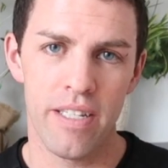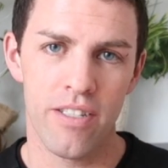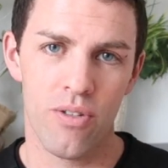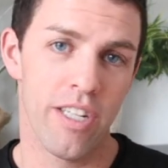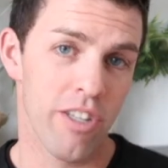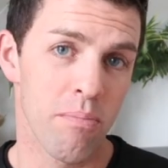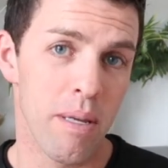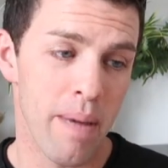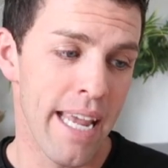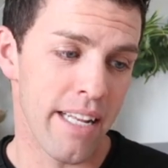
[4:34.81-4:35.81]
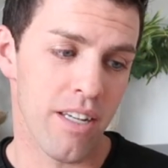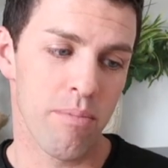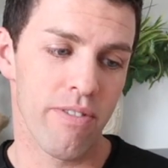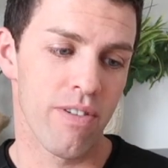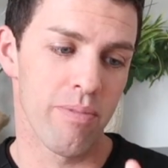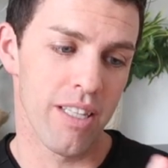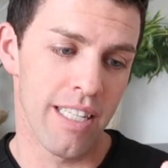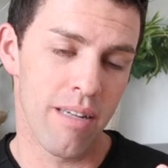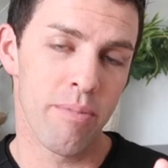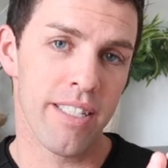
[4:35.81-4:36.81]
and so there can be pain coming from the
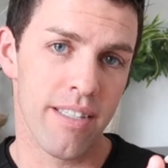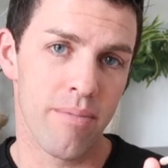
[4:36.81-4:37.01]
ligaments